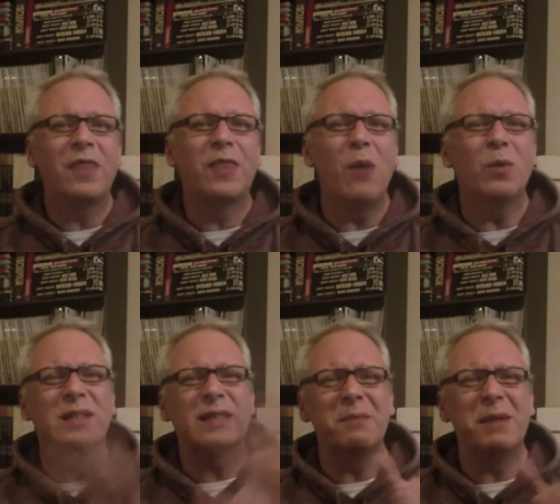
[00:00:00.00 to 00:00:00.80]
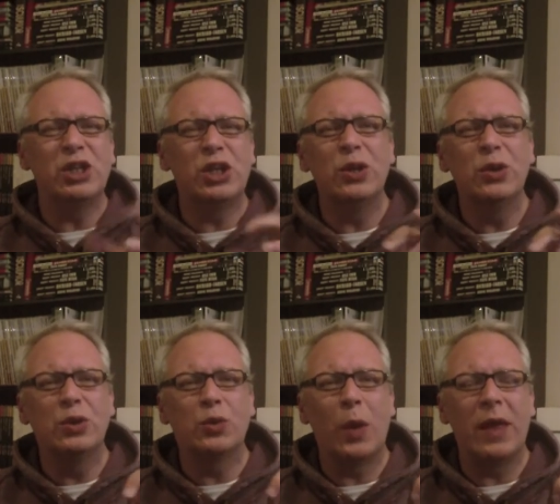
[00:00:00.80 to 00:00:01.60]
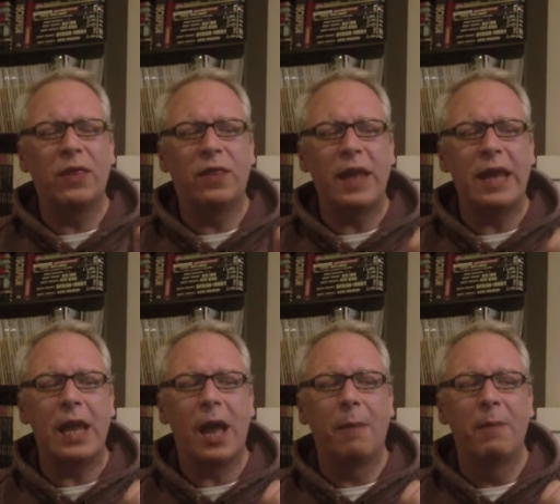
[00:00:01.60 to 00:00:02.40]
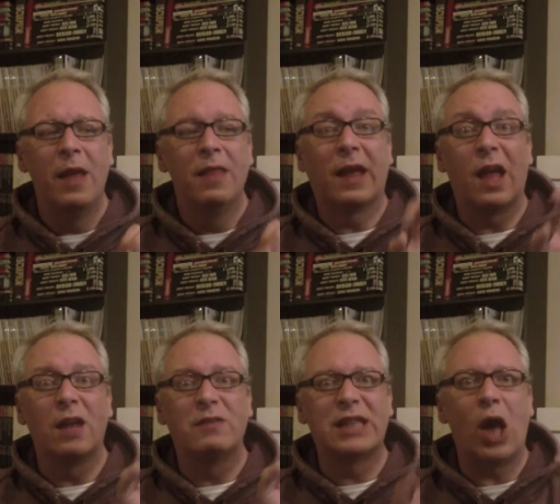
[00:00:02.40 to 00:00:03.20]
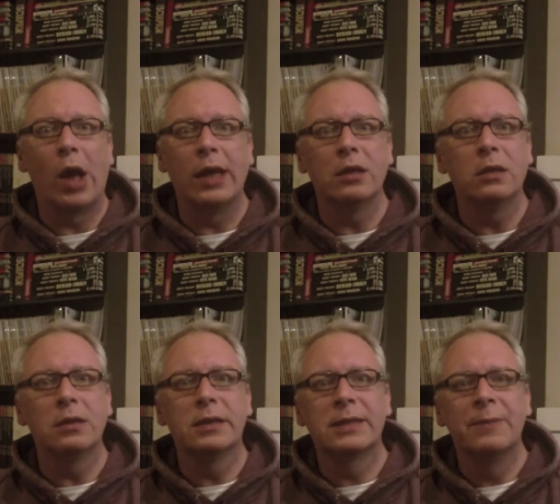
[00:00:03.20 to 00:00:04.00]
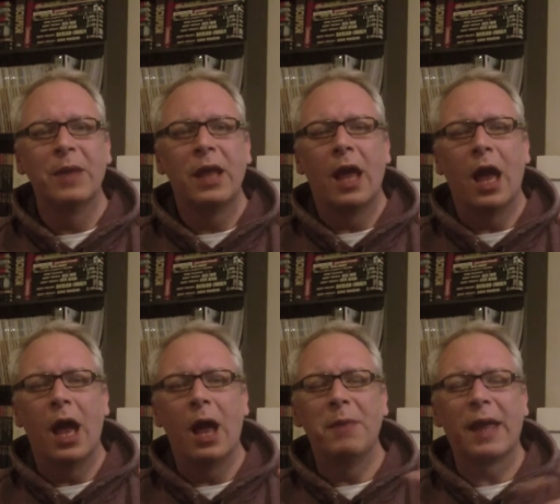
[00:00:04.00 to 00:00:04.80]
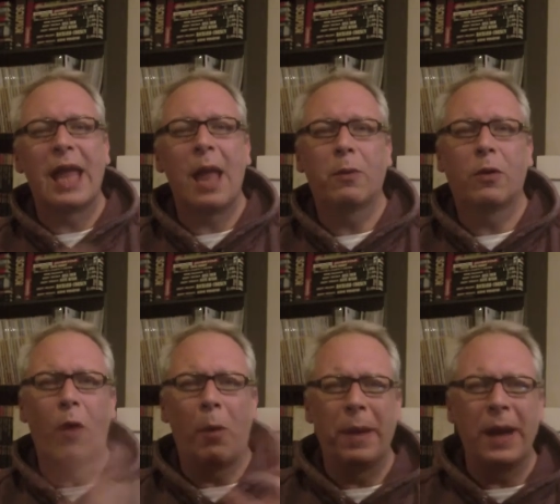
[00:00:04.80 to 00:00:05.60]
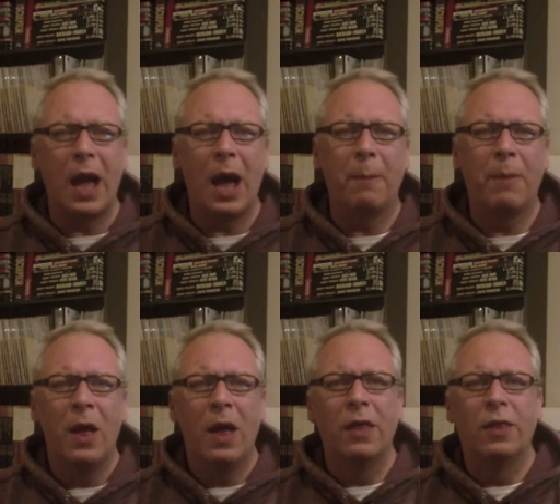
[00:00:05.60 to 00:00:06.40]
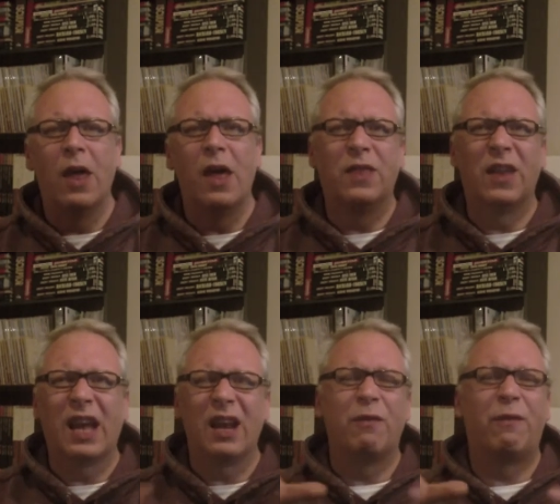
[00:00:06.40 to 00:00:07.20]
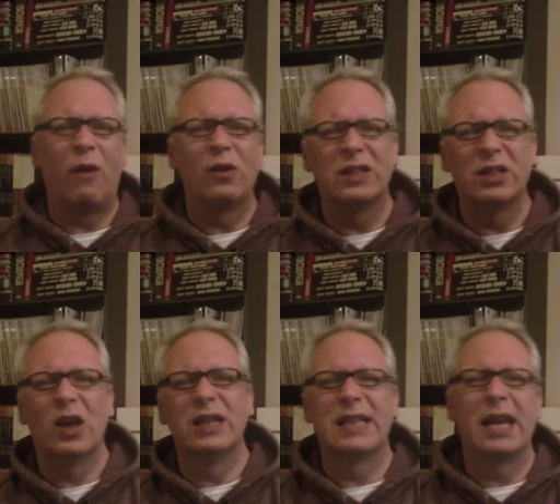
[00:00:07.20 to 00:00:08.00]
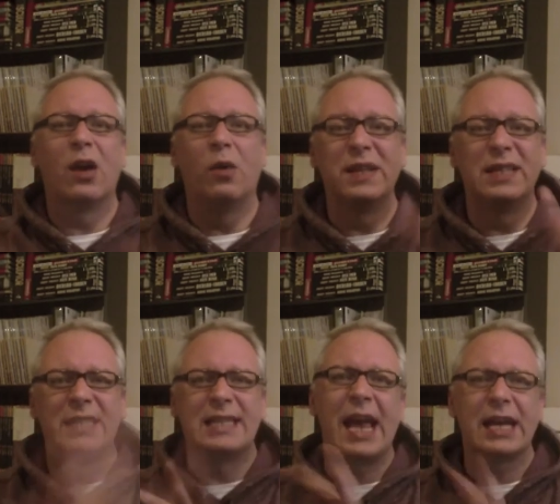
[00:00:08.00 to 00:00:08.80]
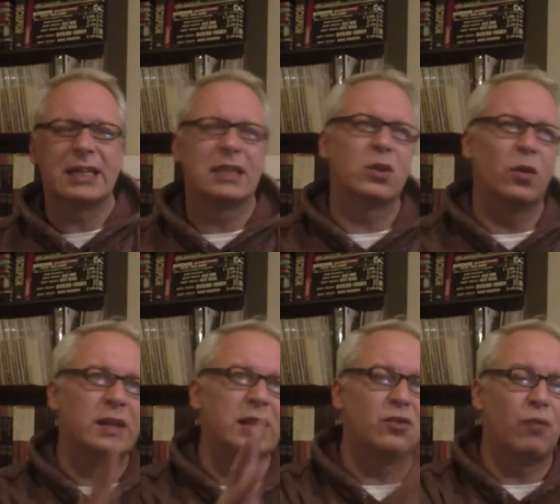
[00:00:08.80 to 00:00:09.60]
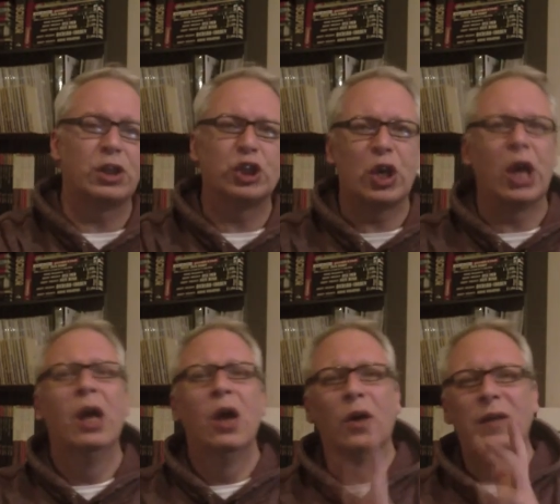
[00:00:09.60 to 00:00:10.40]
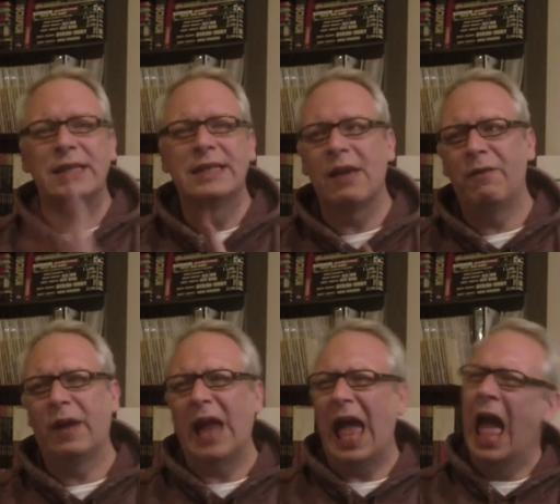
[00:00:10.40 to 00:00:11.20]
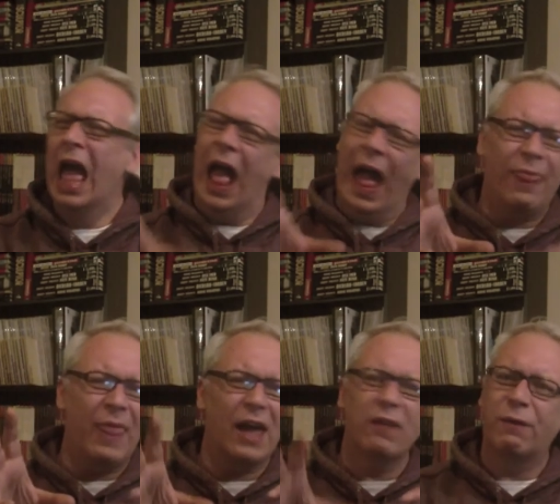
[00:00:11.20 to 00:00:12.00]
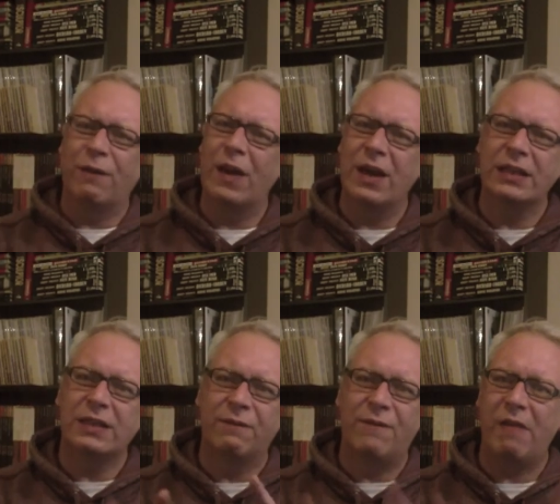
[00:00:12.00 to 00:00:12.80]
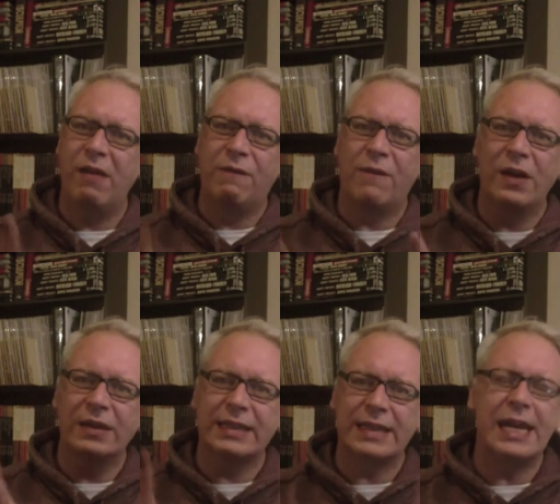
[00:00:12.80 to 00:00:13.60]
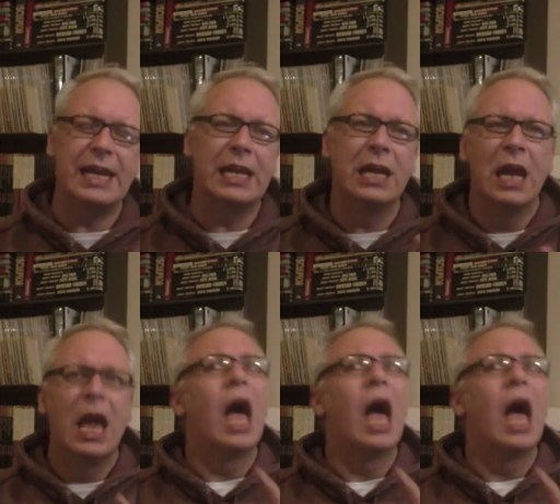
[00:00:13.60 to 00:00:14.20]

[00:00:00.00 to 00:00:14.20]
there was some issues with the um, the kind of titles um, that kept cropping up. The, the kind of font size saying, oh, this is Texas, or this is Russia, or this is Africa. And that first, very first scene,